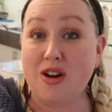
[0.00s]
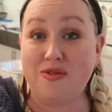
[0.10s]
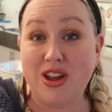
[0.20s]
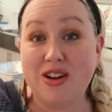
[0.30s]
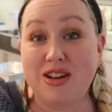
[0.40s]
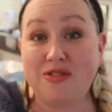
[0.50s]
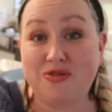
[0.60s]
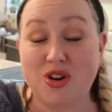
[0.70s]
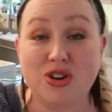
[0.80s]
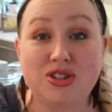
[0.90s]
our very
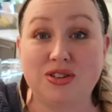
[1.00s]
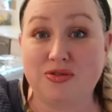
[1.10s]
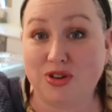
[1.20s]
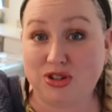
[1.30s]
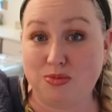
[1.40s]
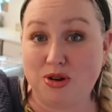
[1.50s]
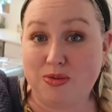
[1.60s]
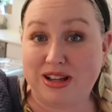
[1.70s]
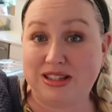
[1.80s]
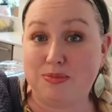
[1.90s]
first freezer meal
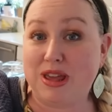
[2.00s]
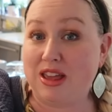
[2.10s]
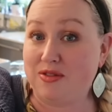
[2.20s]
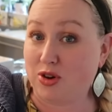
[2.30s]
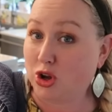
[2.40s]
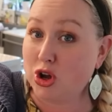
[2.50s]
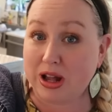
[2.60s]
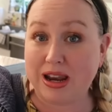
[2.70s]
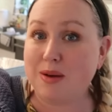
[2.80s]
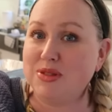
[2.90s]
recipe for
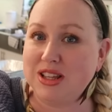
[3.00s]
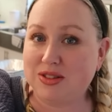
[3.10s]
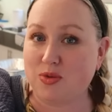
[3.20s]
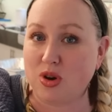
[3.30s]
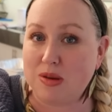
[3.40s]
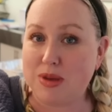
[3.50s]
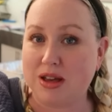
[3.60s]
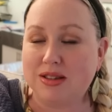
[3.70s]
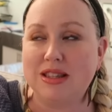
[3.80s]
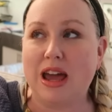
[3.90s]
cooking up these 40
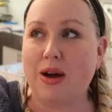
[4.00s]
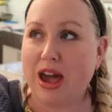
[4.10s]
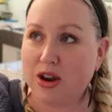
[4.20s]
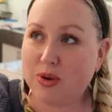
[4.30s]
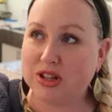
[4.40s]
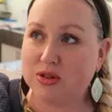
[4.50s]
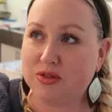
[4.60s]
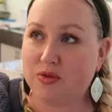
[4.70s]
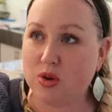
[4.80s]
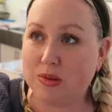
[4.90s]
meals. Now, how do I do
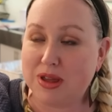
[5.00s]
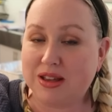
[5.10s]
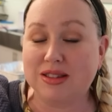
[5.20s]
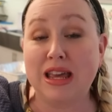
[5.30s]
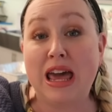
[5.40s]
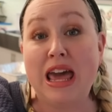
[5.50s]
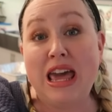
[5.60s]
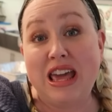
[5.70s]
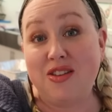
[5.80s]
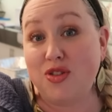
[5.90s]
the 40 meals?
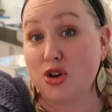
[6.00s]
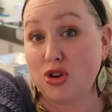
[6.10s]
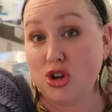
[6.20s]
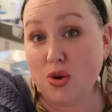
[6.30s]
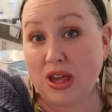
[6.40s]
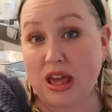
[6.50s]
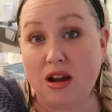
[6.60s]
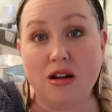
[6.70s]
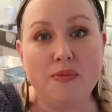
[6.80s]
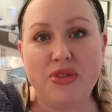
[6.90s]
If you're new
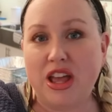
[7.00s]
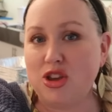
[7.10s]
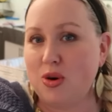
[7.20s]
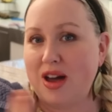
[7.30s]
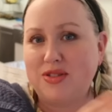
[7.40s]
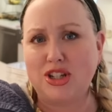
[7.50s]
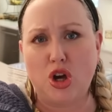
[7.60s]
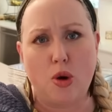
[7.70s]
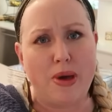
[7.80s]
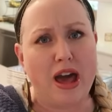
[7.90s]
here, and you'll have to
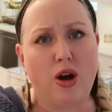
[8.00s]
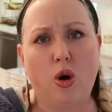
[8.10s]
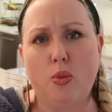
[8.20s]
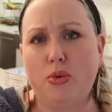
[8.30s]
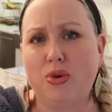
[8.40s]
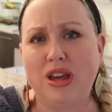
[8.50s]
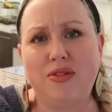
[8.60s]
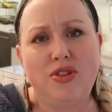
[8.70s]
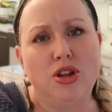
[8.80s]
go back, oh boy,